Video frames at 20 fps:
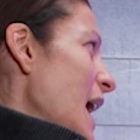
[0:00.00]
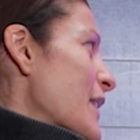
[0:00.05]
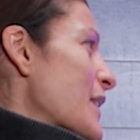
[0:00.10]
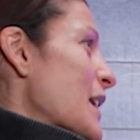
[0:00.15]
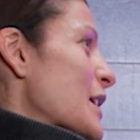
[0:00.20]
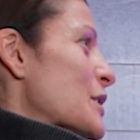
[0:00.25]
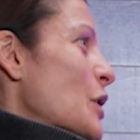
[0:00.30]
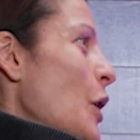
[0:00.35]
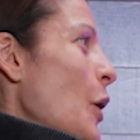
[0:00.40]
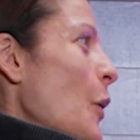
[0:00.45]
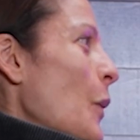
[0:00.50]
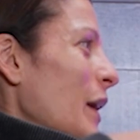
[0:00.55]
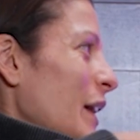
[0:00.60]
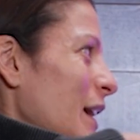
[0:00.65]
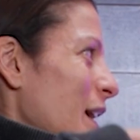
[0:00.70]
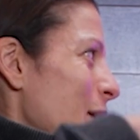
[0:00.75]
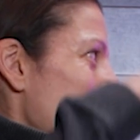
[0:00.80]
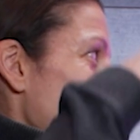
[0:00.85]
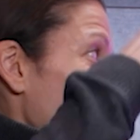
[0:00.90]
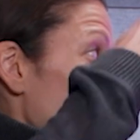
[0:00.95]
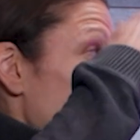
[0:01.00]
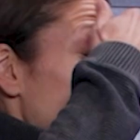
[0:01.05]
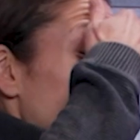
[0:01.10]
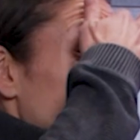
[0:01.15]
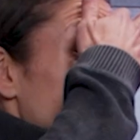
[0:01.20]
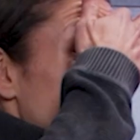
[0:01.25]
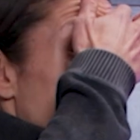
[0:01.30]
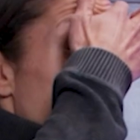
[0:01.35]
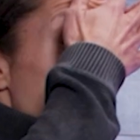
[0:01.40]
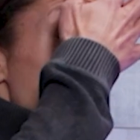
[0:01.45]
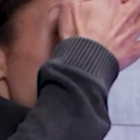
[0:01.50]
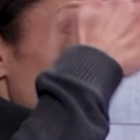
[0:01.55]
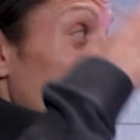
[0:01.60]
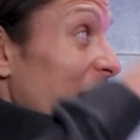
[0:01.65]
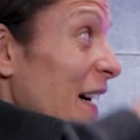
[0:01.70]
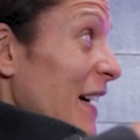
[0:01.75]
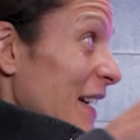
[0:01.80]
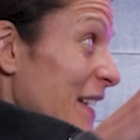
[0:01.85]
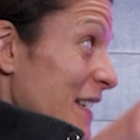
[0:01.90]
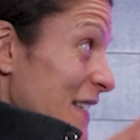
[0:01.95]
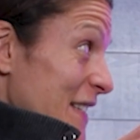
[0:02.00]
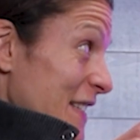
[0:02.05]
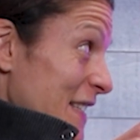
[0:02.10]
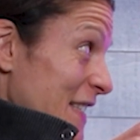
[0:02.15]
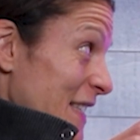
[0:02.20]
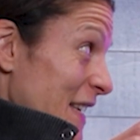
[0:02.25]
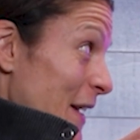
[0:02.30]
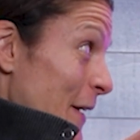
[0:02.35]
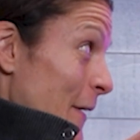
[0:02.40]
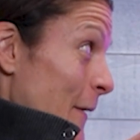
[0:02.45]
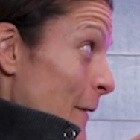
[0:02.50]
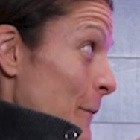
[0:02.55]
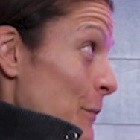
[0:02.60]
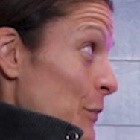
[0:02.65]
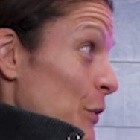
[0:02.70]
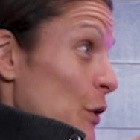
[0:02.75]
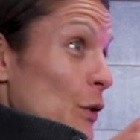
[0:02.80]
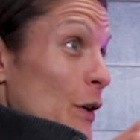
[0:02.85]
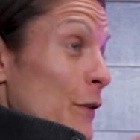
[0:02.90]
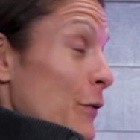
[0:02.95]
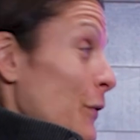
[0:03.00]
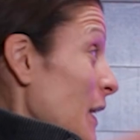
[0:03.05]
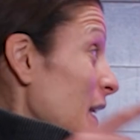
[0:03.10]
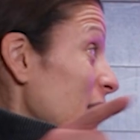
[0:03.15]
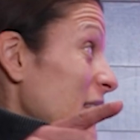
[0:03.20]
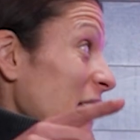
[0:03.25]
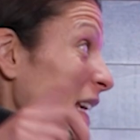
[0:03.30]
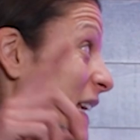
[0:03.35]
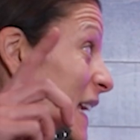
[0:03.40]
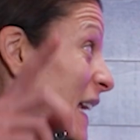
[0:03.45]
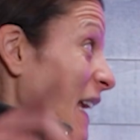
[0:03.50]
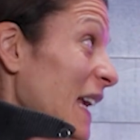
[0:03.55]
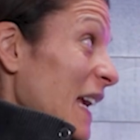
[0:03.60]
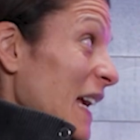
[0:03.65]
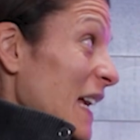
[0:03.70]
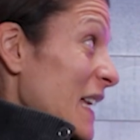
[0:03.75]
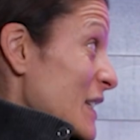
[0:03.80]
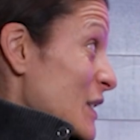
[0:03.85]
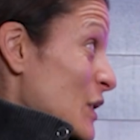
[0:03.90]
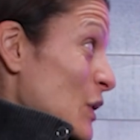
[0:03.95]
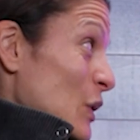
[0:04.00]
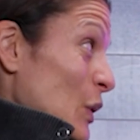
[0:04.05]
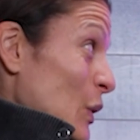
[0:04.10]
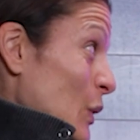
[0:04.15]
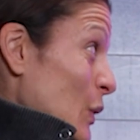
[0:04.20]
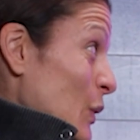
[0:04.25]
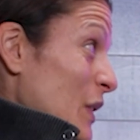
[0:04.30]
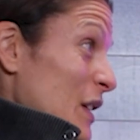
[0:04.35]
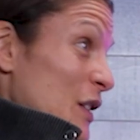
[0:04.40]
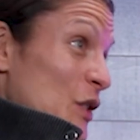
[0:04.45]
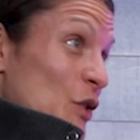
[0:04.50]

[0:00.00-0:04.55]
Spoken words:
And they don't want to come off the med, not because they're afraid they can't do the